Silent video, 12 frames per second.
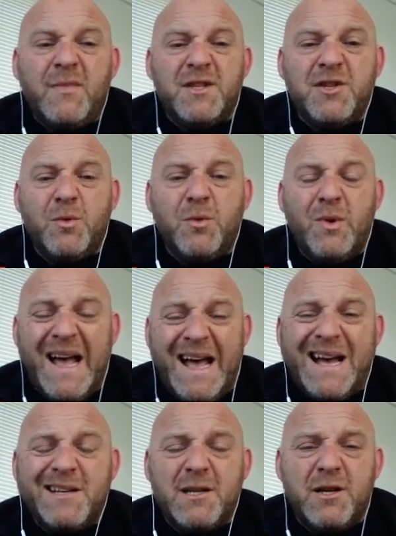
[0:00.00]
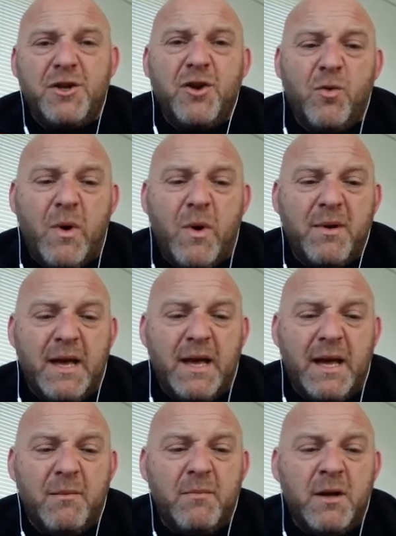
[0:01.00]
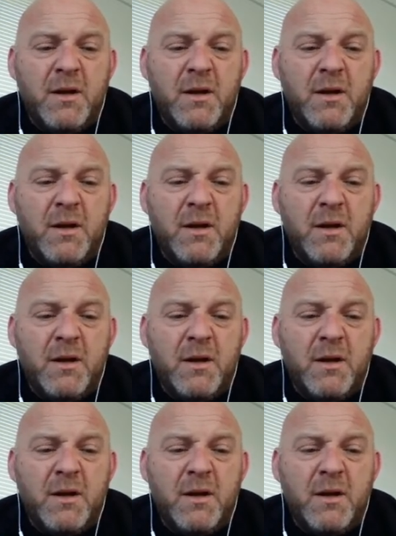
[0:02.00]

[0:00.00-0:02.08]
to add a new webcam